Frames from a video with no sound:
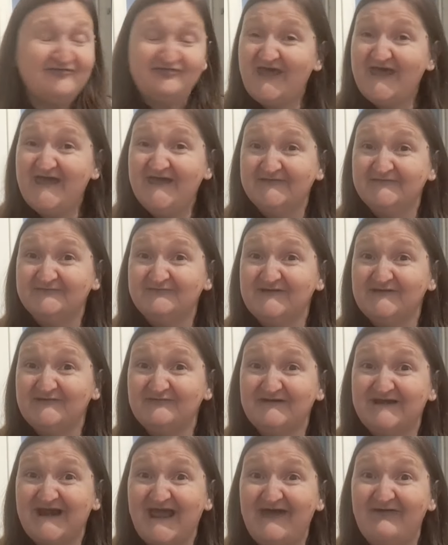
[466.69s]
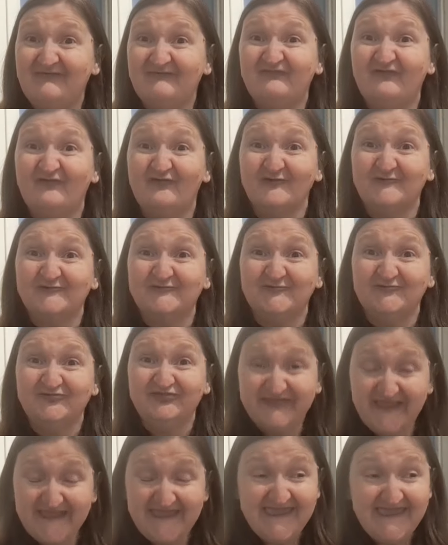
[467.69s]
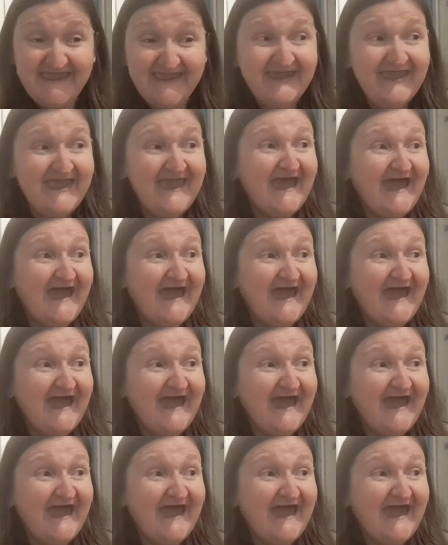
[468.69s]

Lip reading: That is where we're at for today.